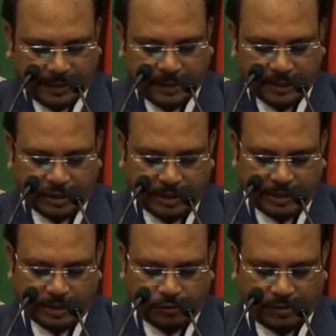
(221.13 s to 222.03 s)

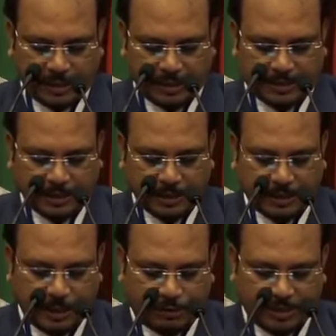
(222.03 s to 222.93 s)
engineered to release
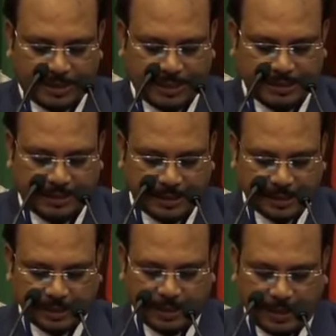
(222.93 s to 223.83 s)

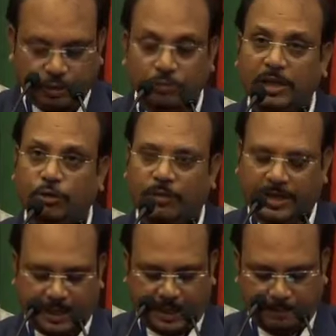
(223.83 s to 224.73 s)
nutrients gradually
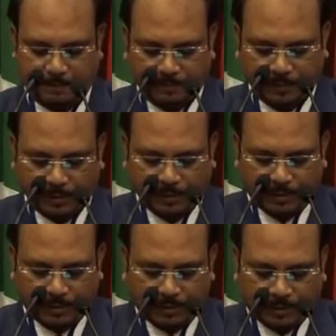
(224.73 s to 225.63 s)
over time.
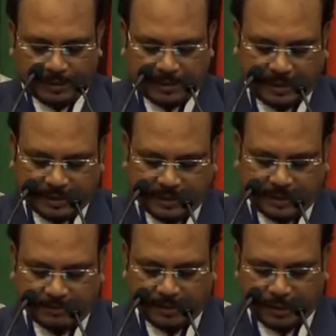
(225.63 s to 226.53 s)
This
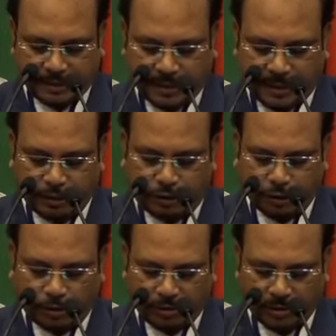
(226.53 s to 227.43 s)
sustained release
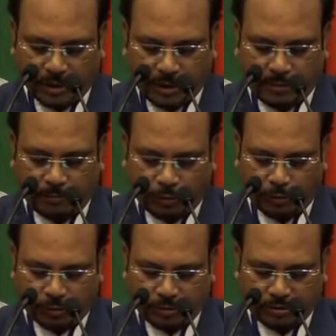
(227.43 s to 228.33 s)
ensure a
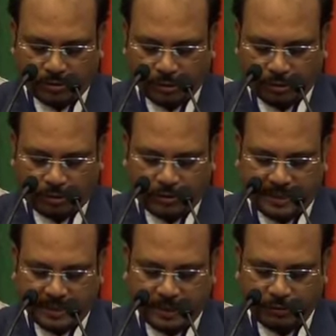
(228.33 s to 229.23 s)
more
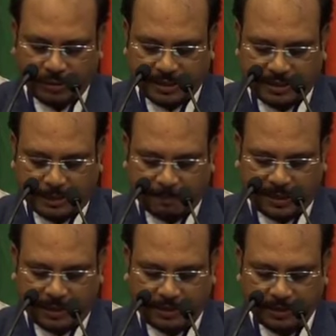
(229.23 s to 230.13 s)
constant nutrient
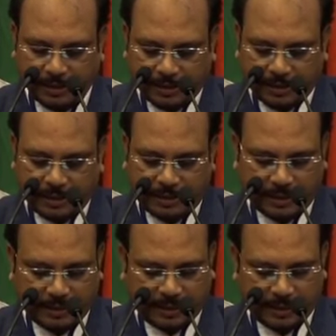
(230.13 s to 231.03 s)
supply,
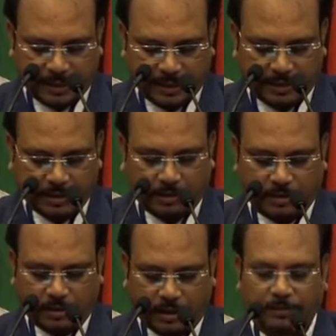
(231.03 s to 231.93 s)
reaching the need
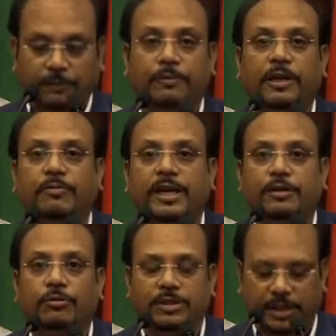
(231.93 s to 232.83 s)
of the
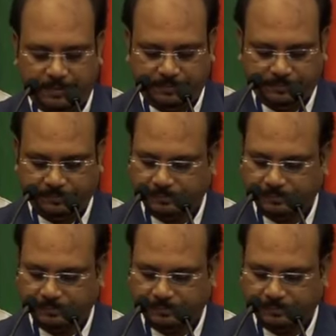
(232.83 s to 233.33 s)
frequent dosing.